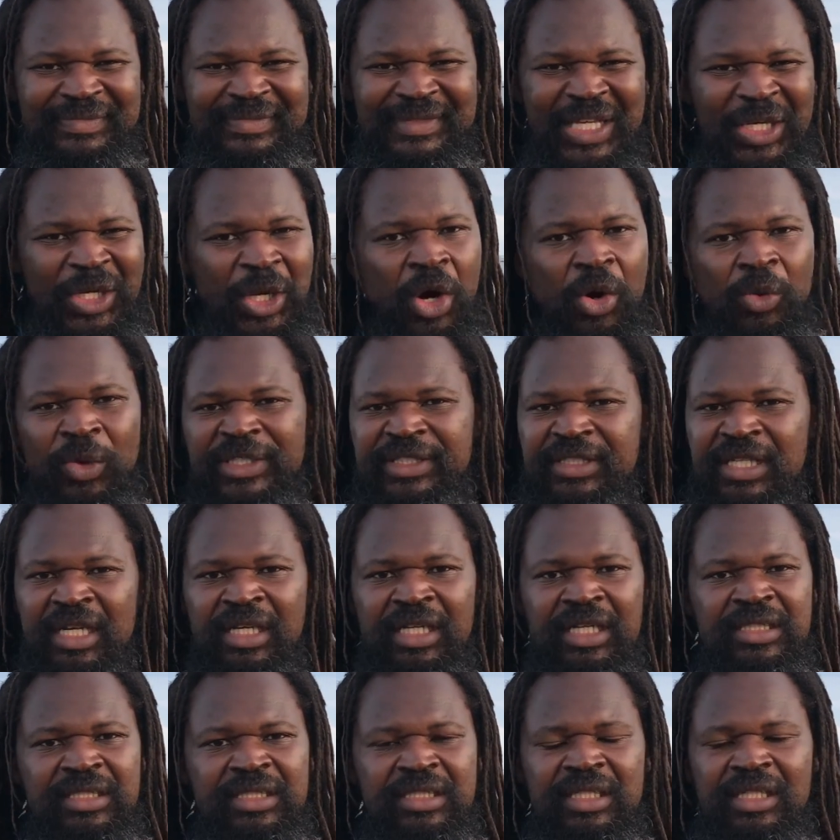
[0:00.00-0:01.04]
It always
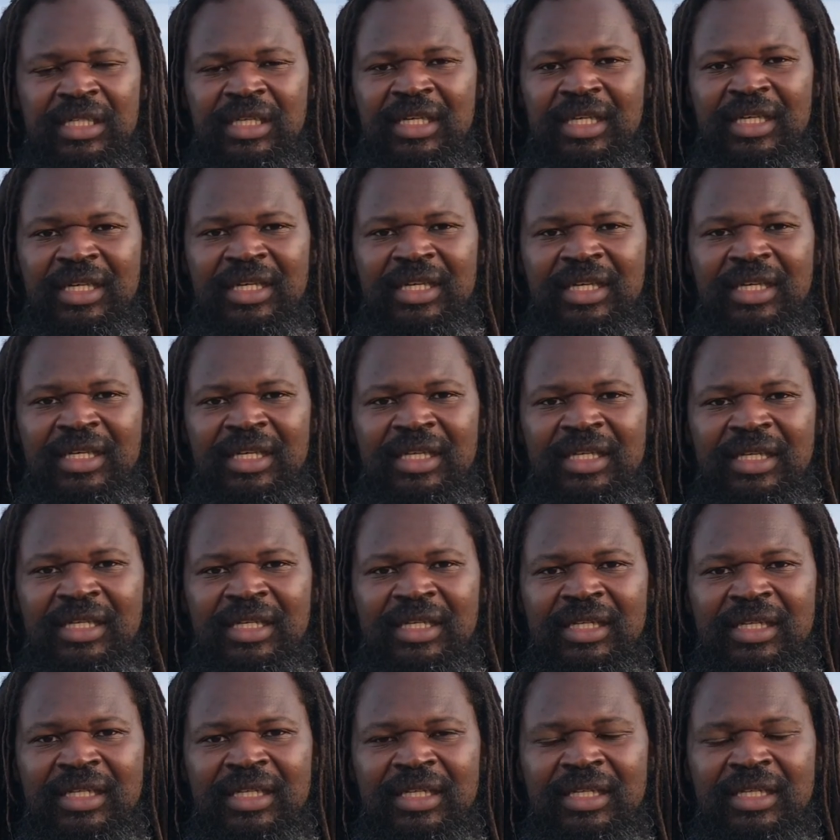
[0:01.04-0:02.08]
does.
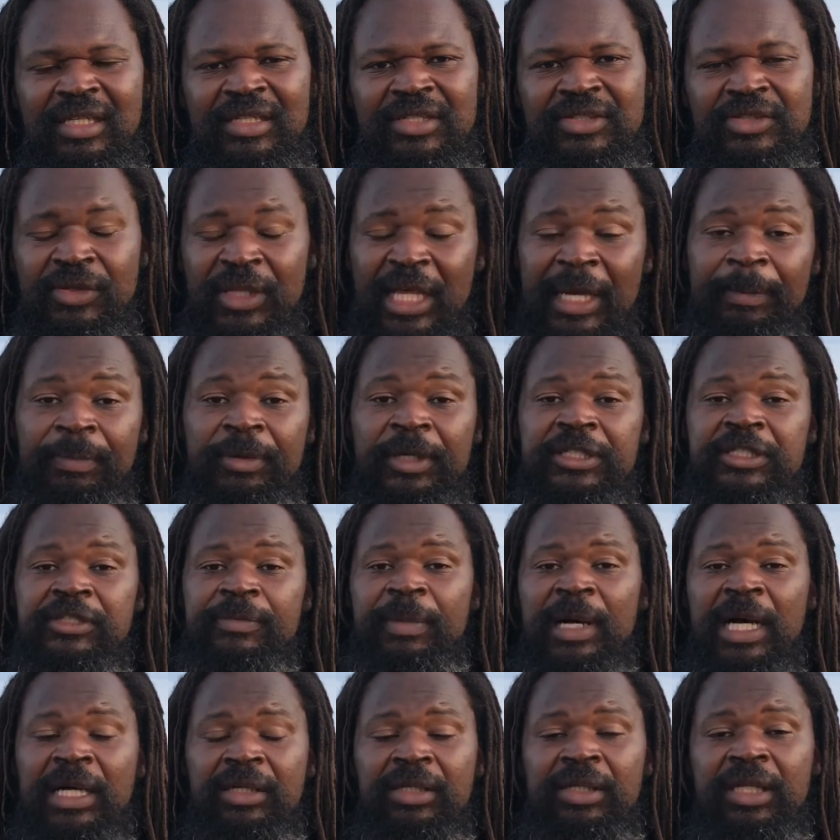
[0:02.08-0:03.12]
So that brings
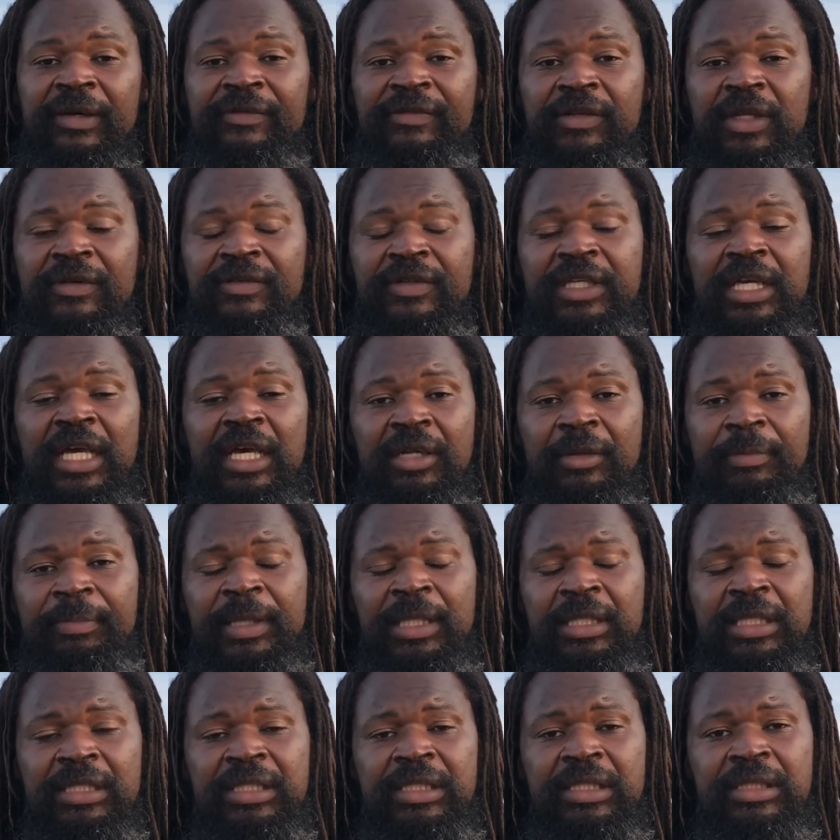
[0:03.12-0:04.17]
about a level of
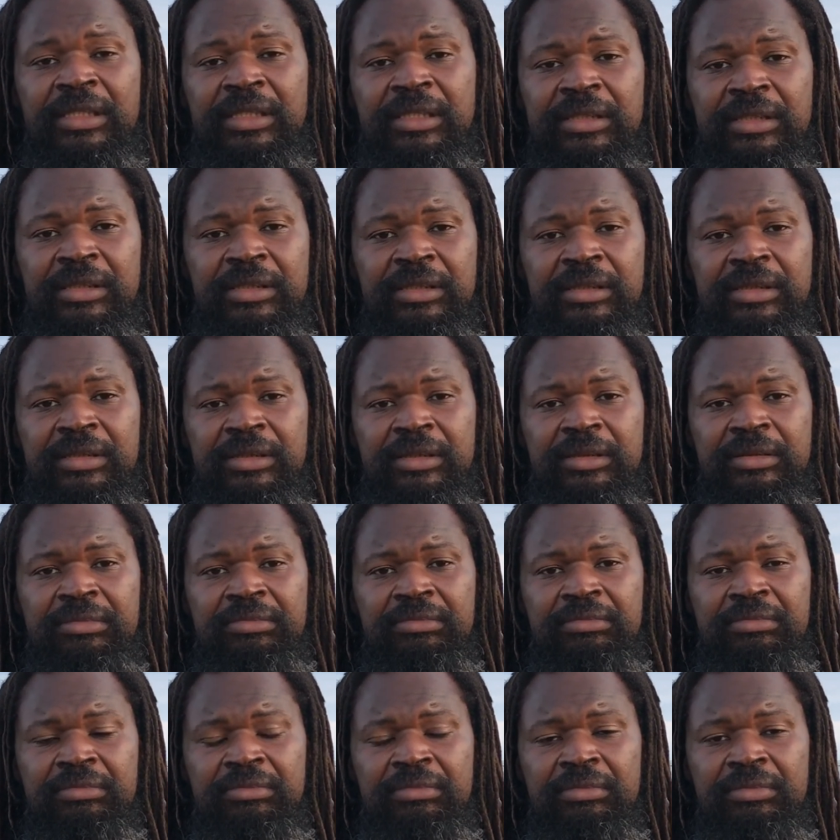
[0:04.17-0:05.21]
accountability,
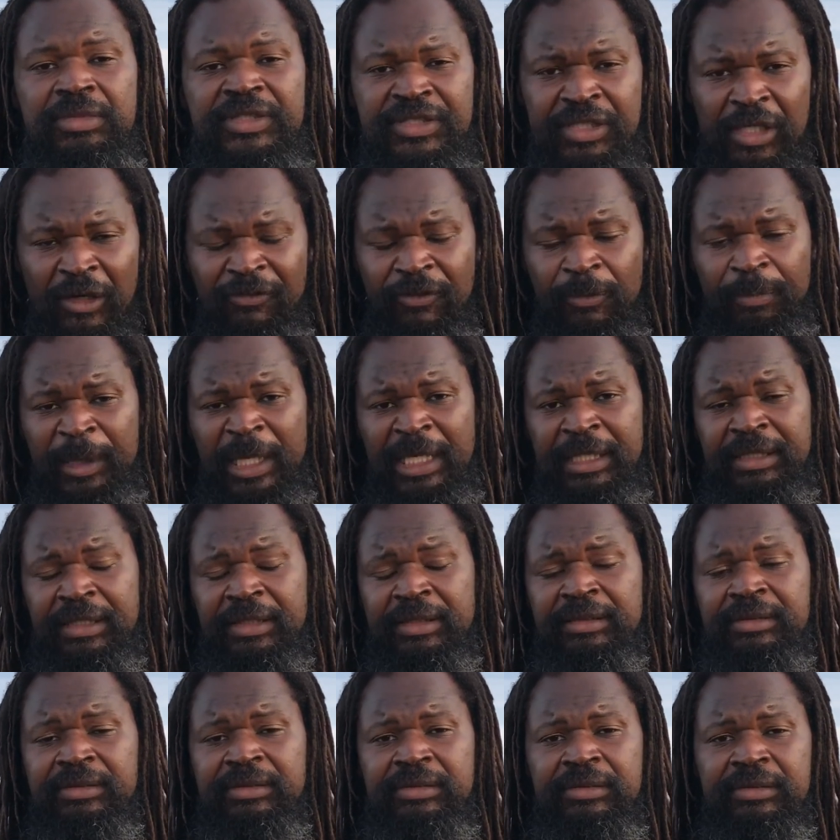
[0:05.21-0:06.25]

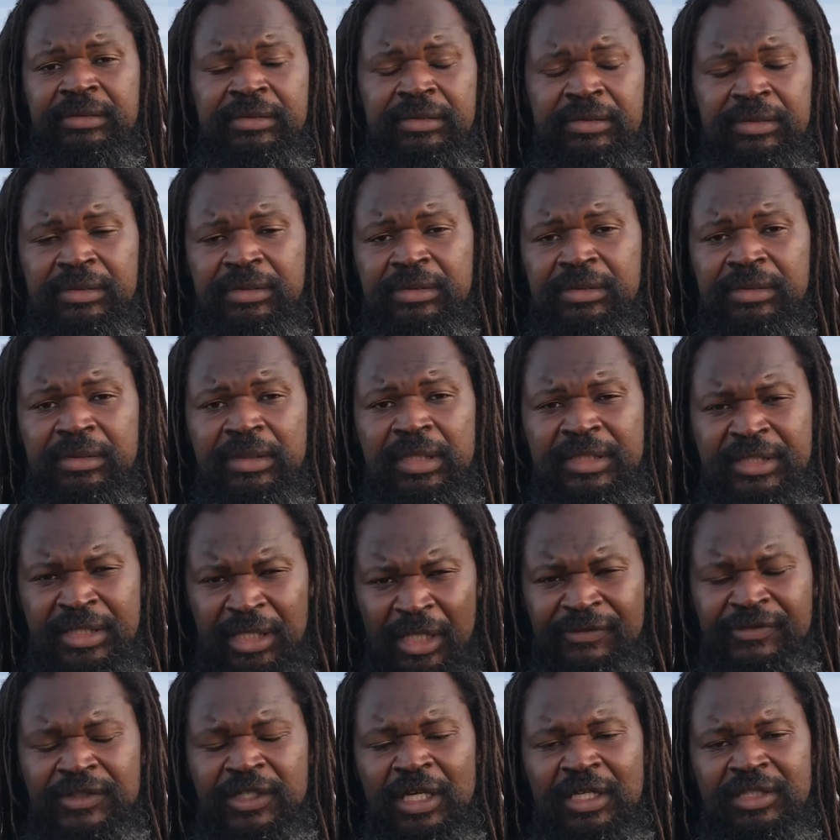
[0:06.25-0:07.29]
self-opinion,
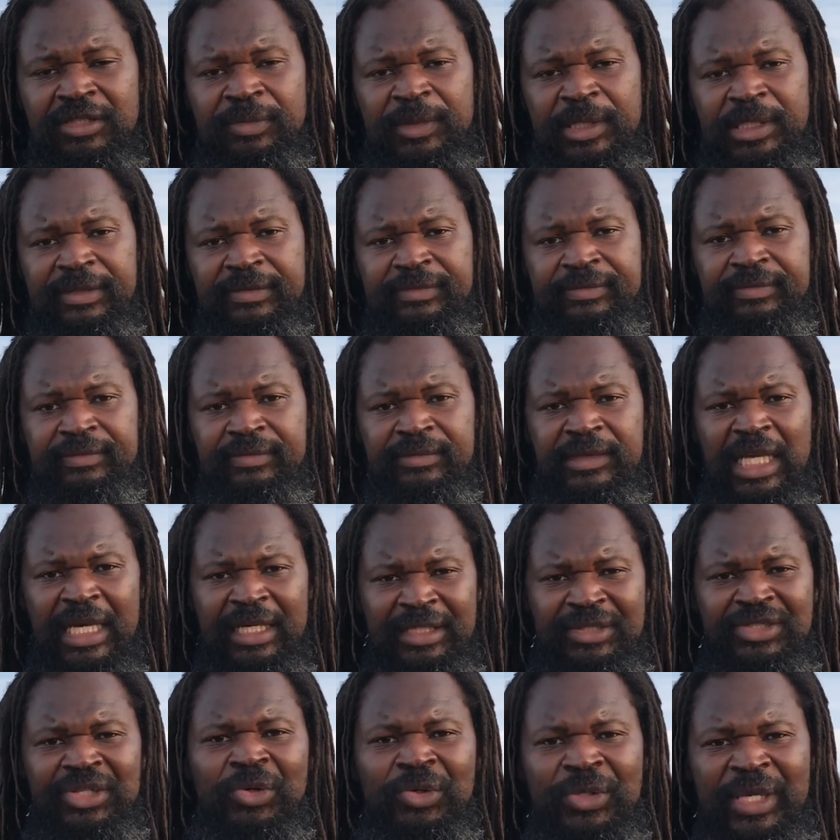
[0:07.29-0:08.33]
self-judgment. And
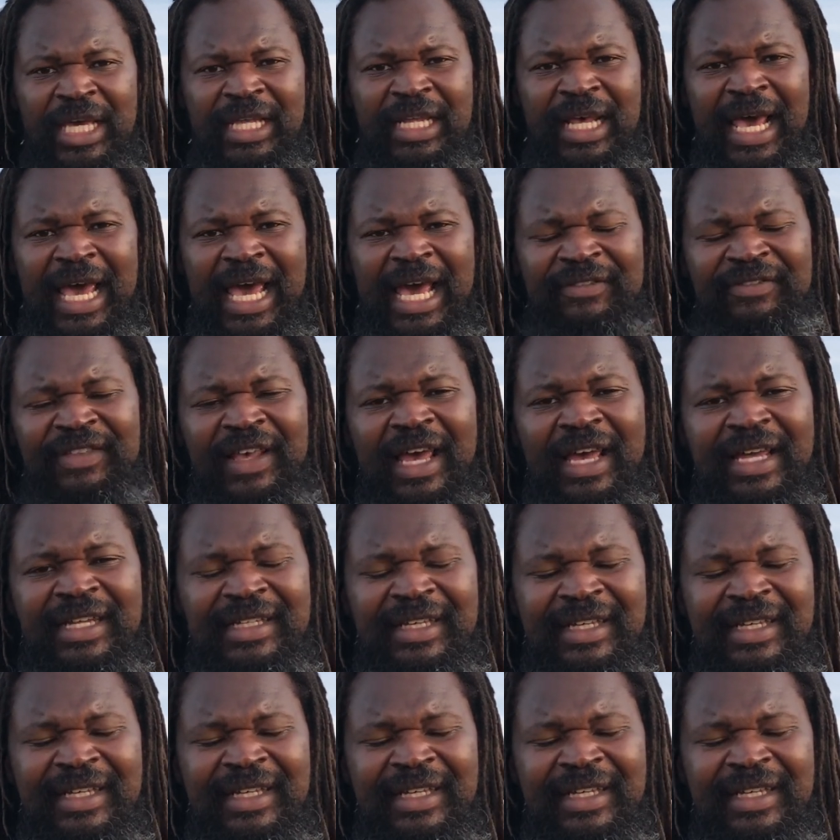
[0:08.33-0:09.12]
it's okay to have that.